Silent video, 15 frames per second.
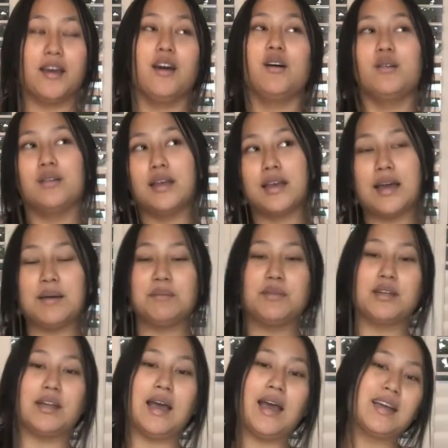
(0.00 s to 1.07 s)
oh, like I'm
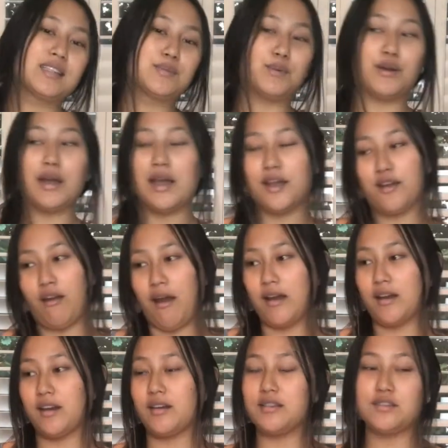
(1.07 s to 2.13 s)
an expert egg
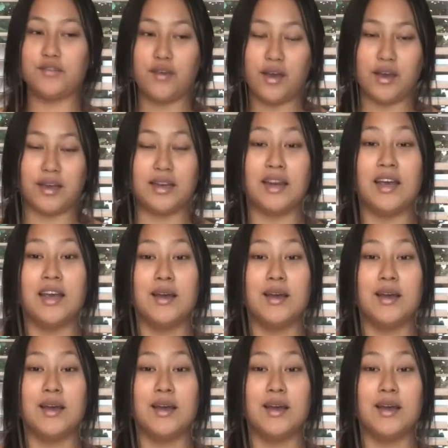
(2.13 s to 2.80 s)
cracker, it's fine.